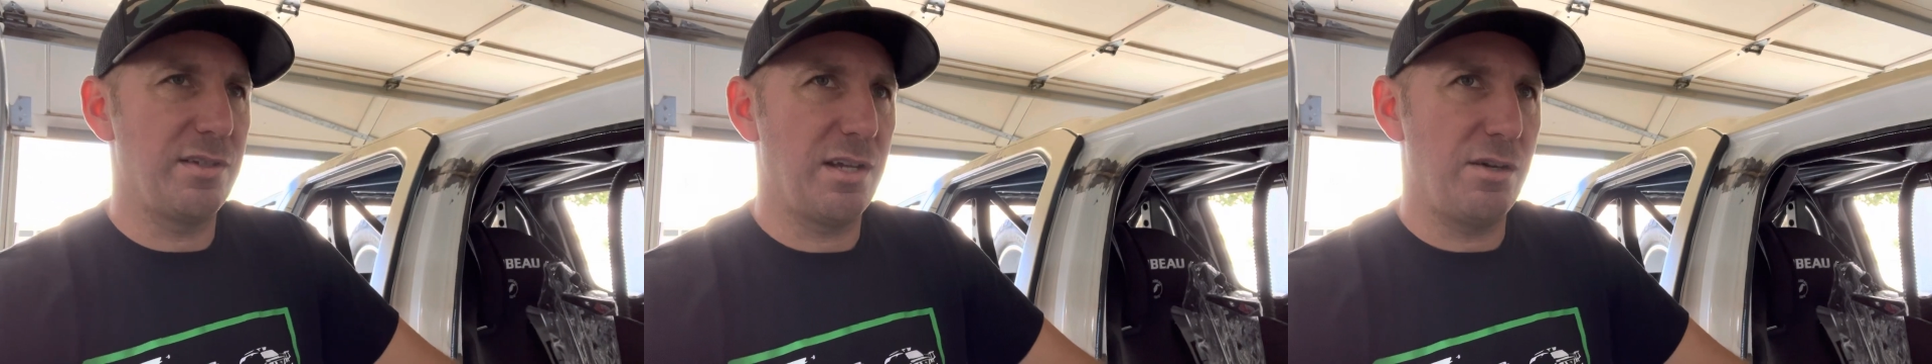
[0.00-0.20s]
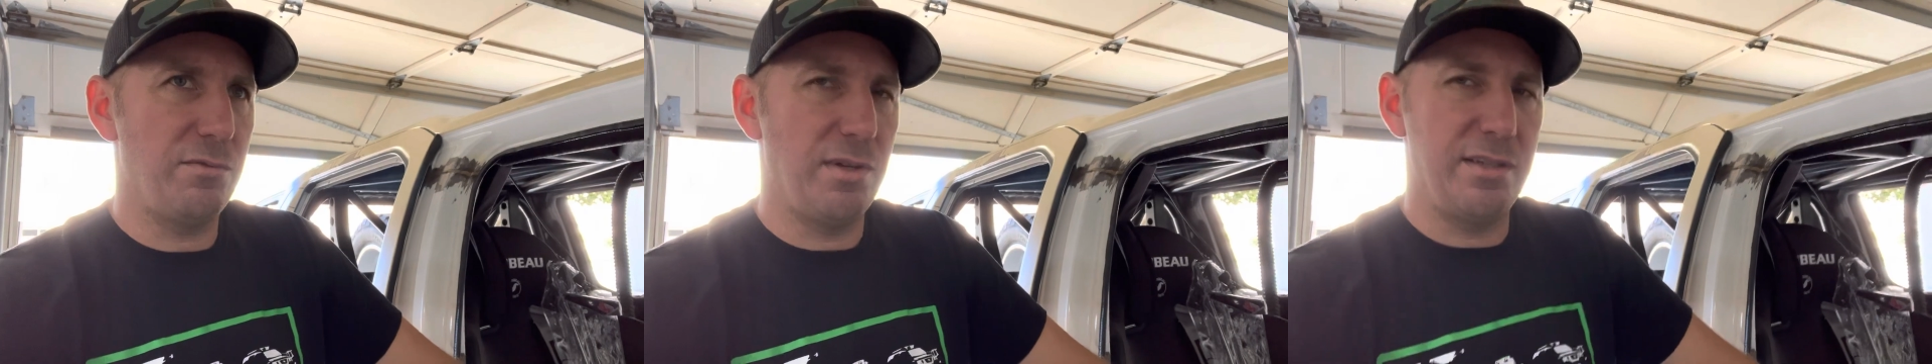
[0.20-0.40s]

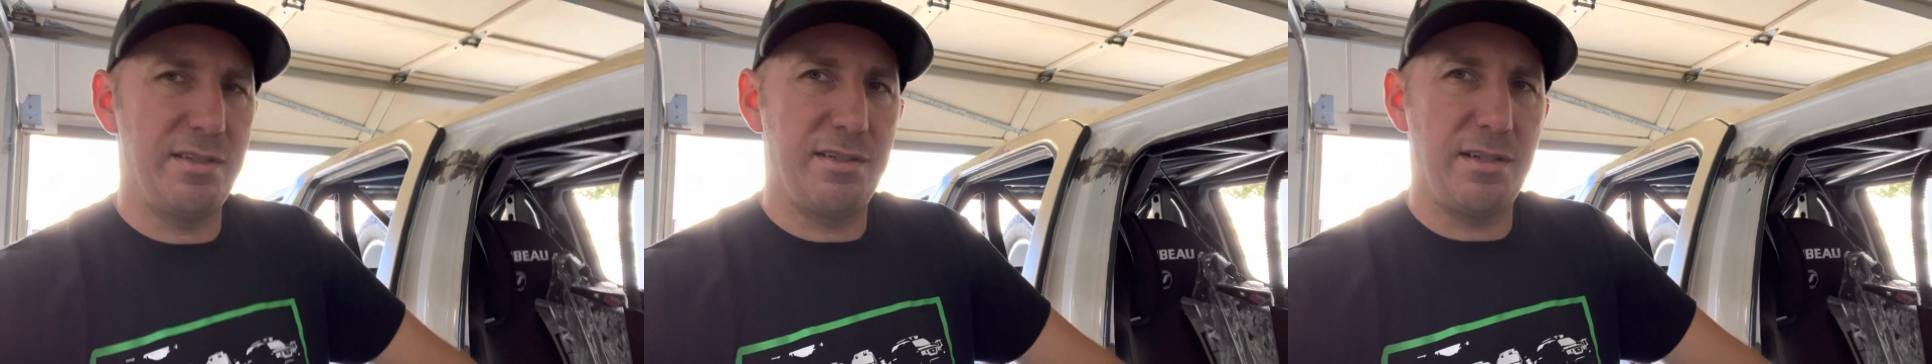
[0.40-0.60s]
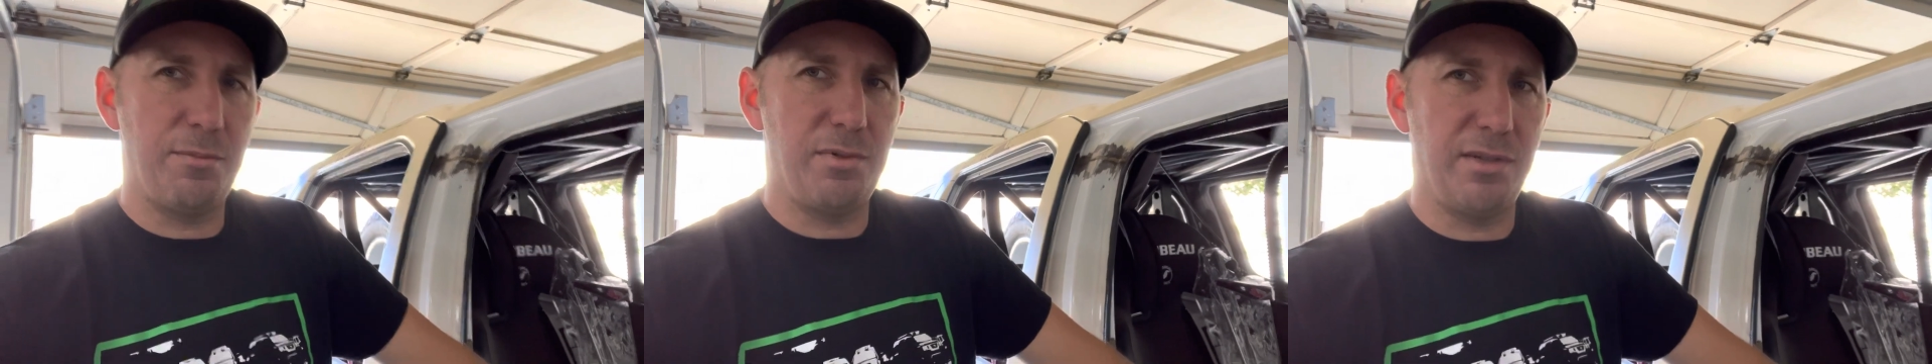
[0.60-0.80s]
got to run
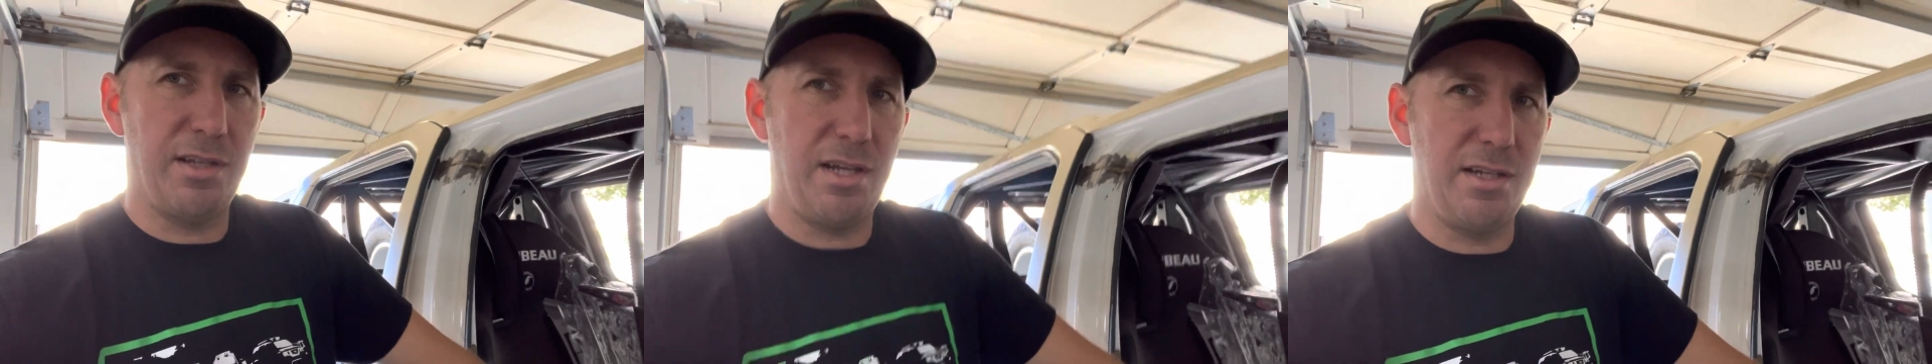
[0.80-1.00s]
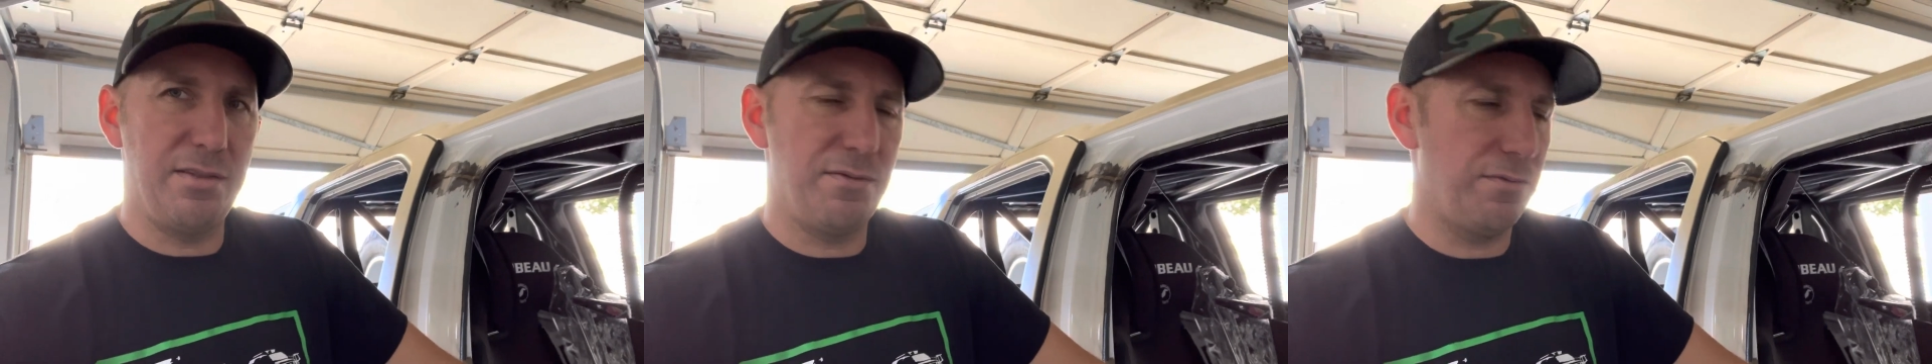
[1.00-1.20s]
separate
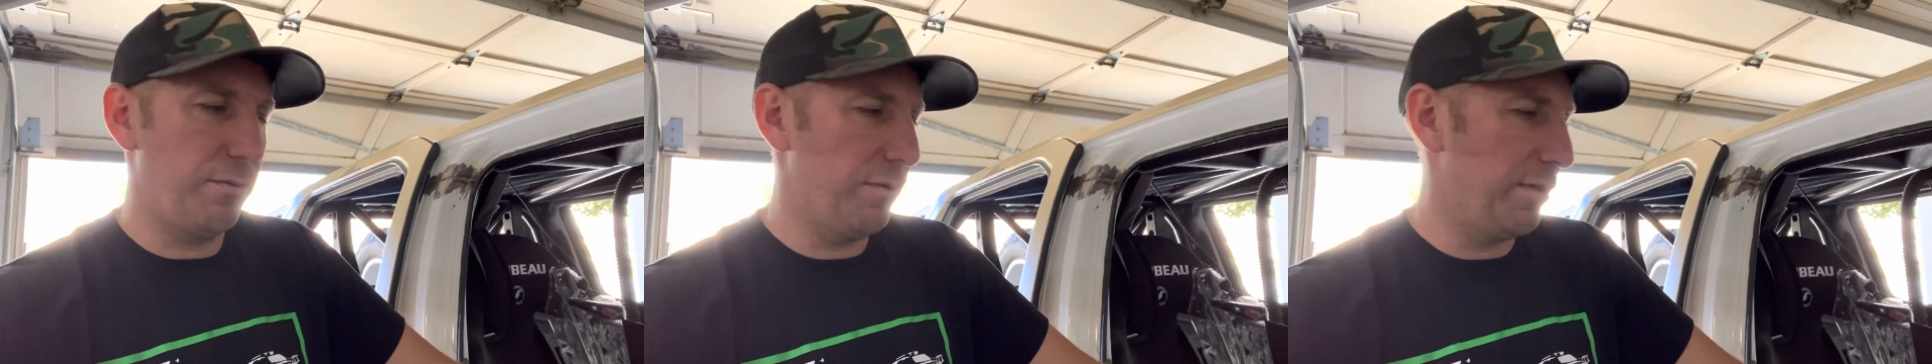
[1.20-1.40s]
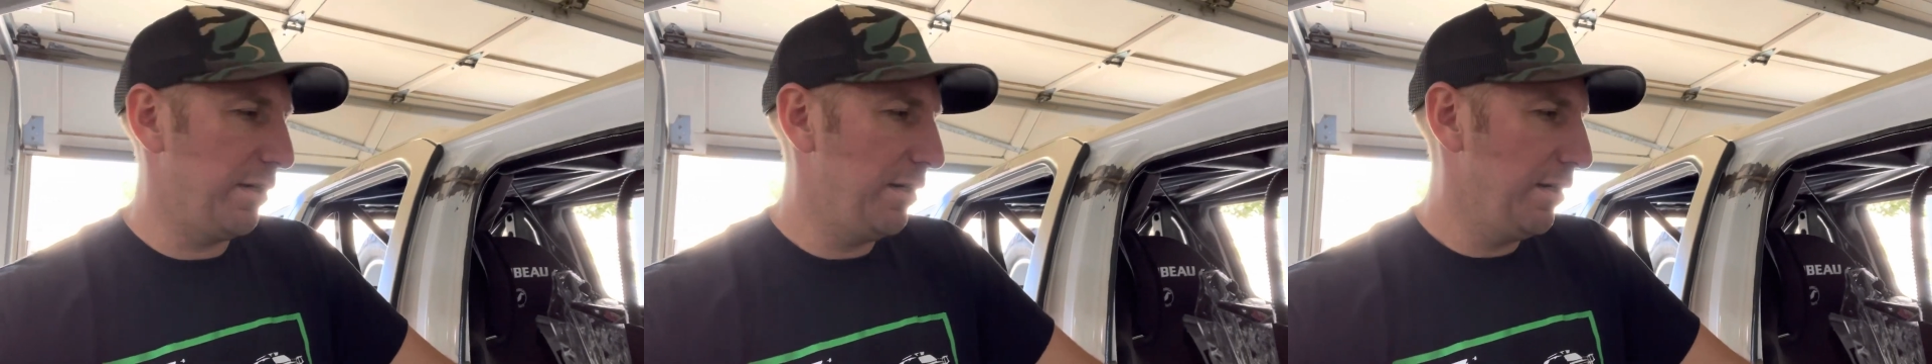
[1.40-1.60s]
lines
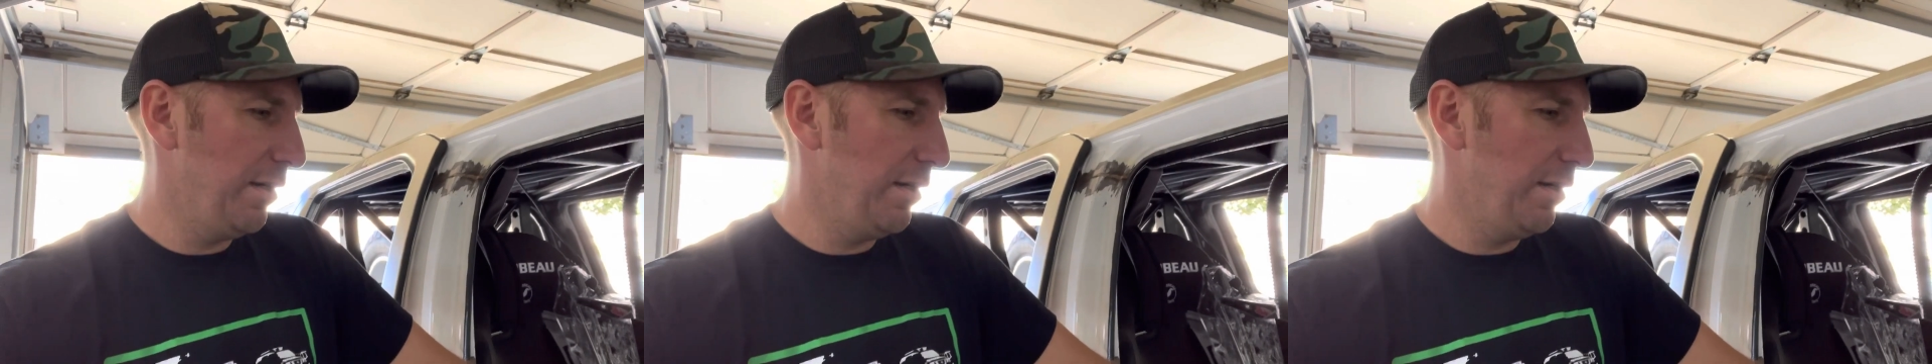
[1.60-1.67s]
for.